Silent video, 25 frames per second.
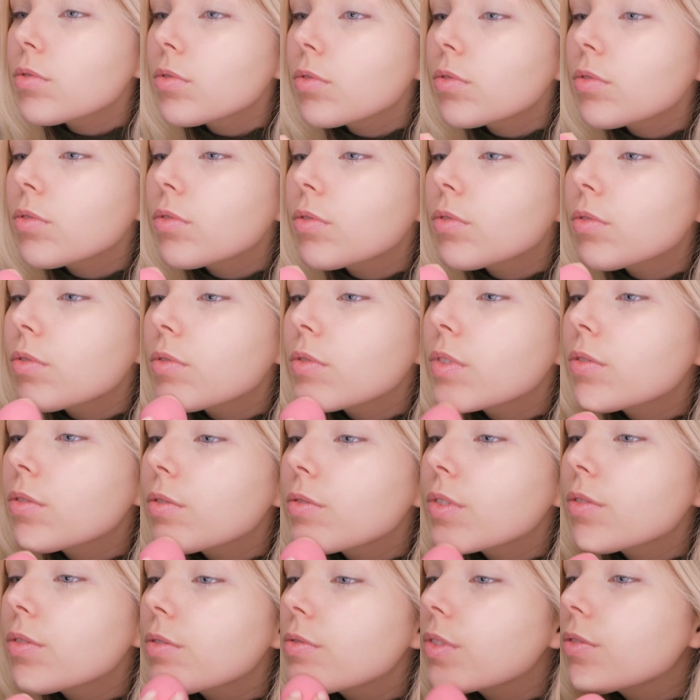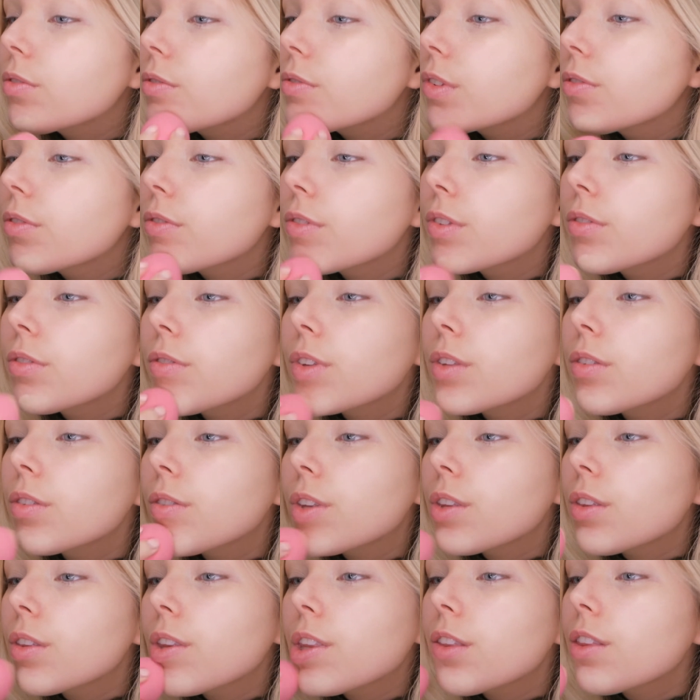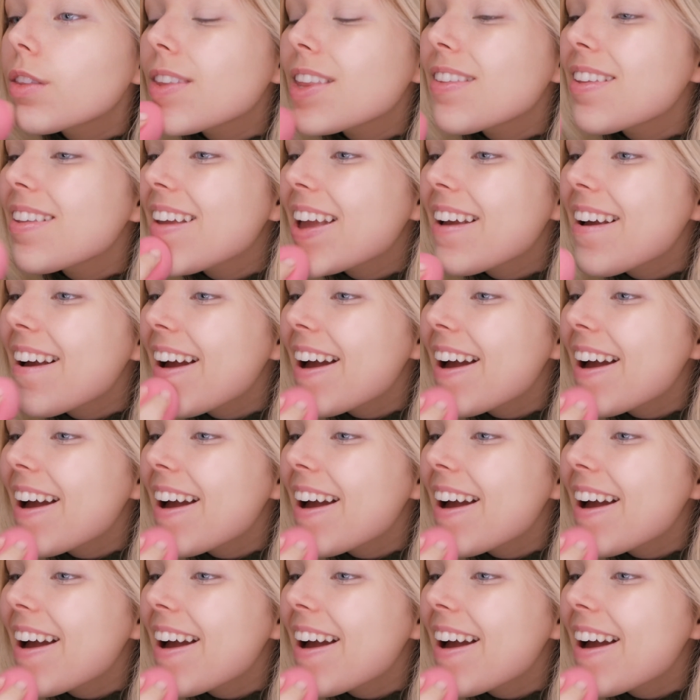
and it goes on a little bit more even coverage